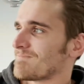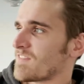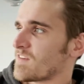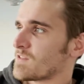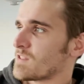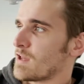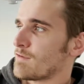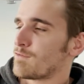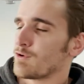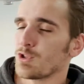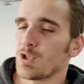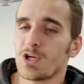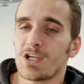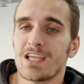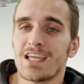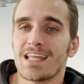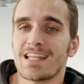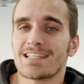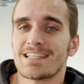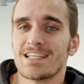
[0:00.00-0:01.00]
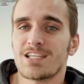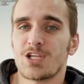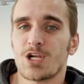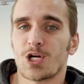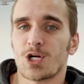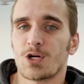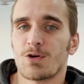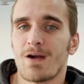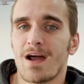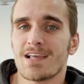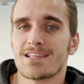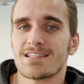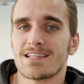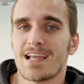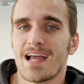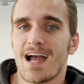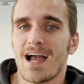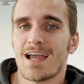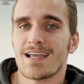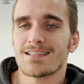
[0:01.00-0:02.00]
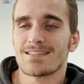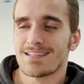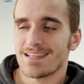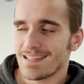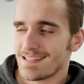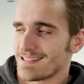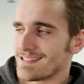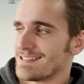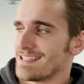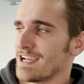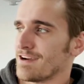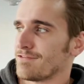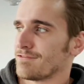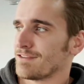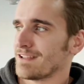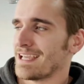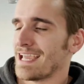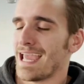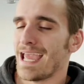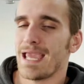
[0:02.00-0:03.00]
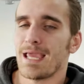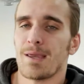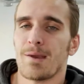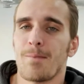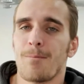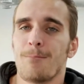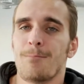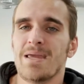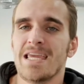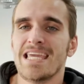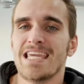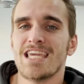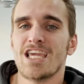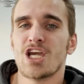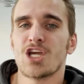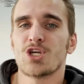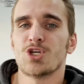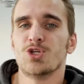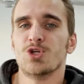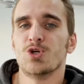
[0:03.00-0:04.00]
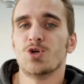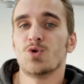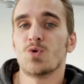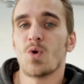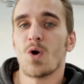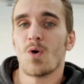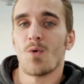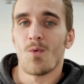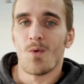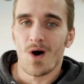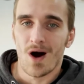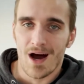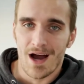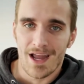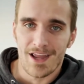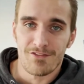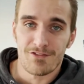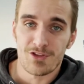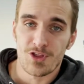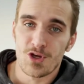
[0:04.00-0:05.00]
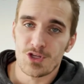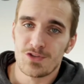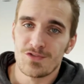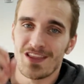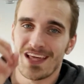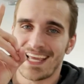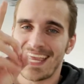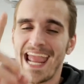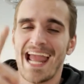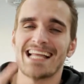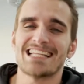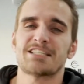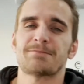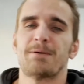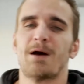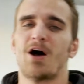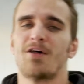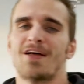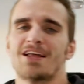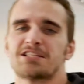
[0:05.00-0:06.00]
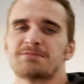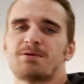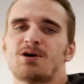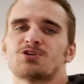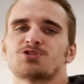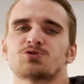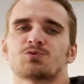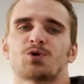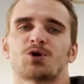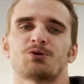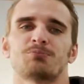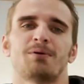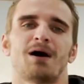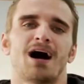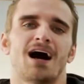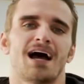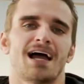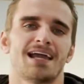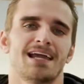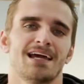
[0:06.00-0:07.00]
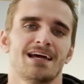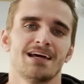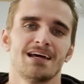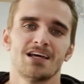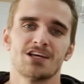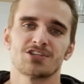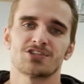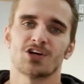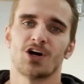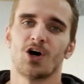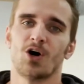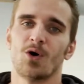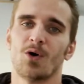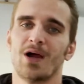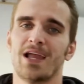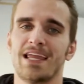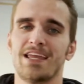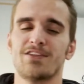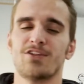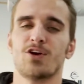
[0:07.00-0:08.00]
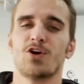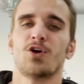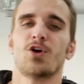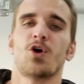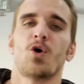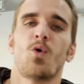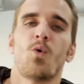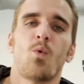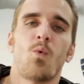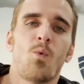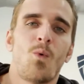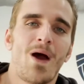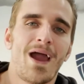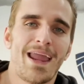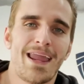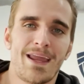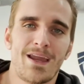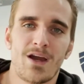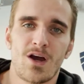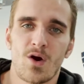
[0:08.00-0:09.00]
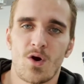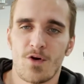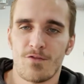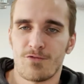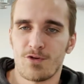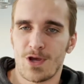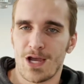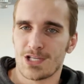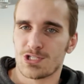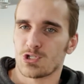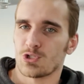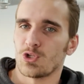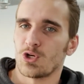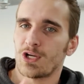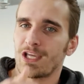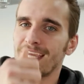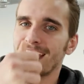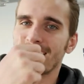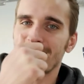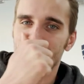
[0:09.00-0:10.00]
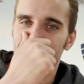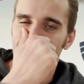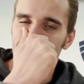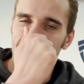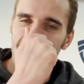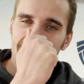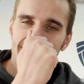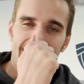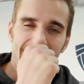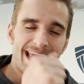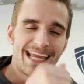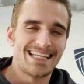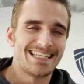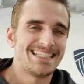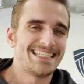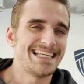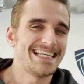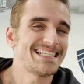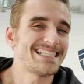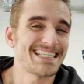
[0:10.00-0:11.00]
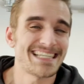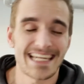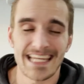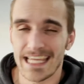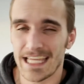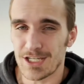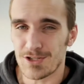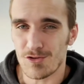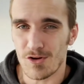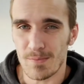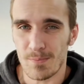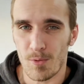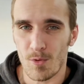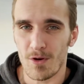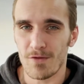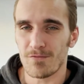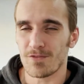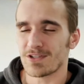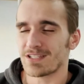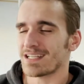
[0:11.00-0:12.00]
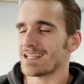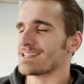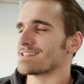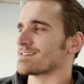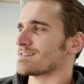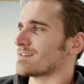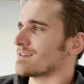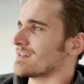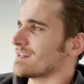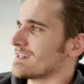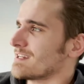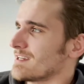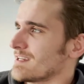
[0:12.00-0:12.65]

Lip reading: if you're looking at a 10-year horizon, guys, it's definitely a B-U-Y. For those of you that can't spell, that spells the word buy. So either way, if you guys are looking into finding a decent entry point for Tesla,